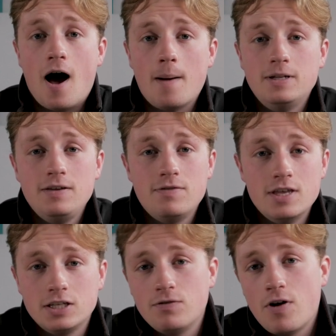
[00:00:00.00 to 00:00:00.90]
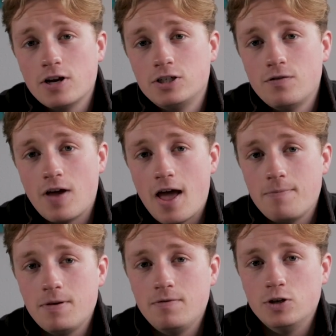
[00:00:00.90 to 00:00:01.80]
I believe this version of
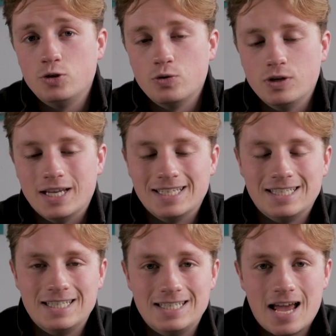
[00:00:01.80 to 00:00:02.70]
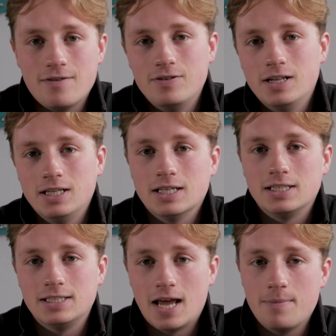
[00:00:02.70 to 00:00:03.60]
FPV drone is definitely a
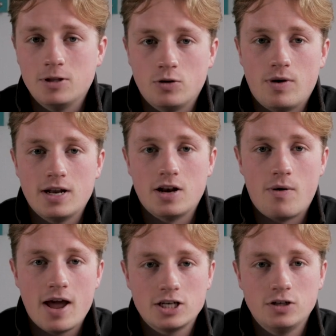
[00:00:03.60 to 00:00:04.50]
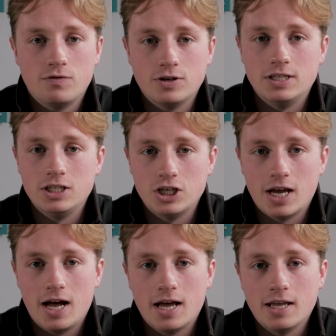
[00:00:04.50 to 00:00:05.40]
step in the right direction for
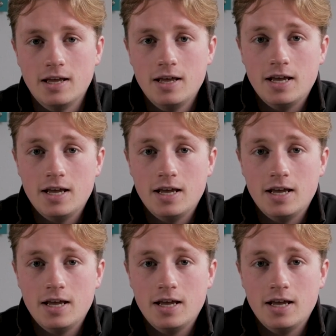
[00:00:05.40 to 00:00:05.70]
DJI.